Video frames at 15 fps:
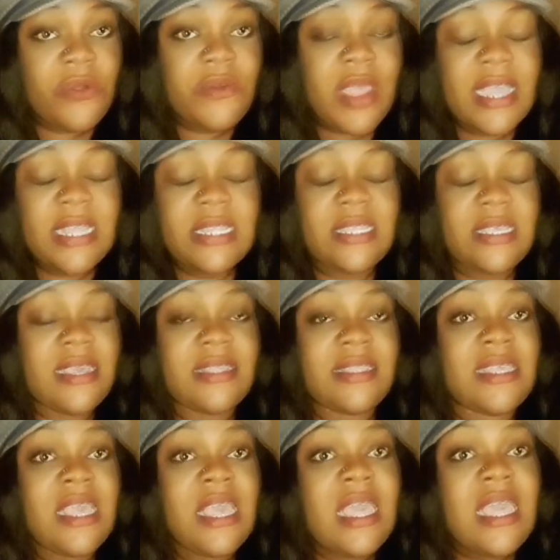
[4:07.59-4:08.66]
All right,
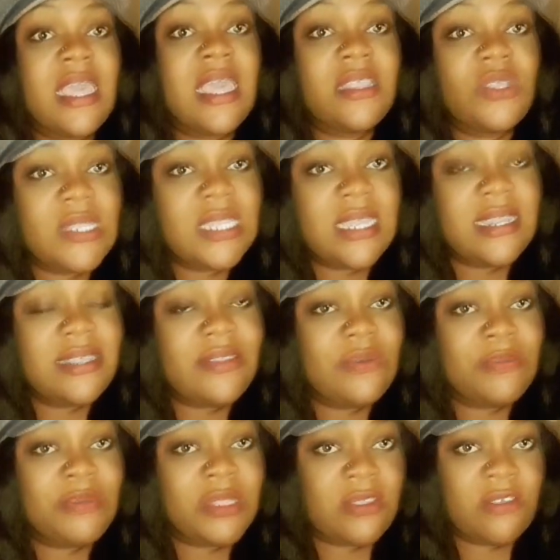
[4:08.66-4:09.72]
yes, just a
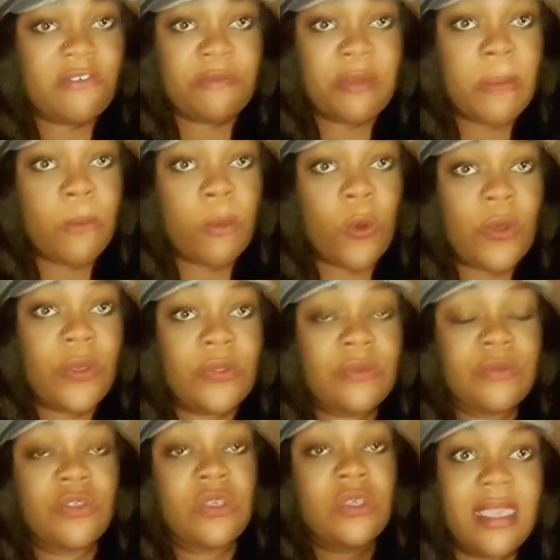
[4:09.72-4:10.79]
little bit of palm
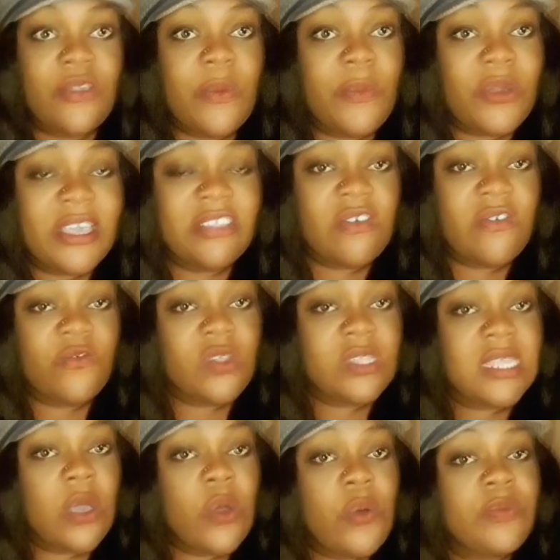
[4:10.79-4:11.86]
oil, your bucket of
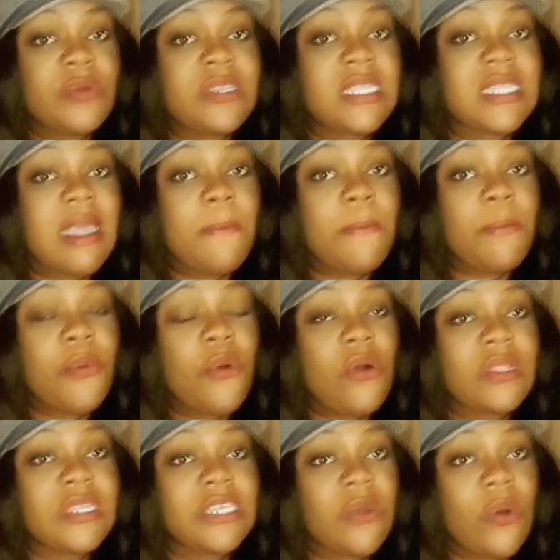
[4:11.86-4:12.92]
water, open it and
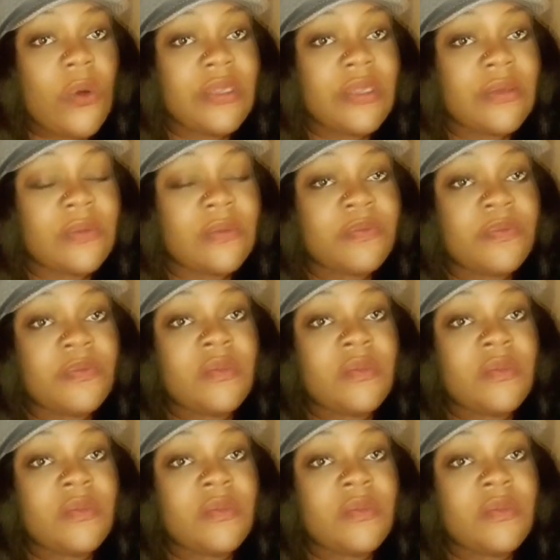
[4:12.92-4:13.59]
pour the oil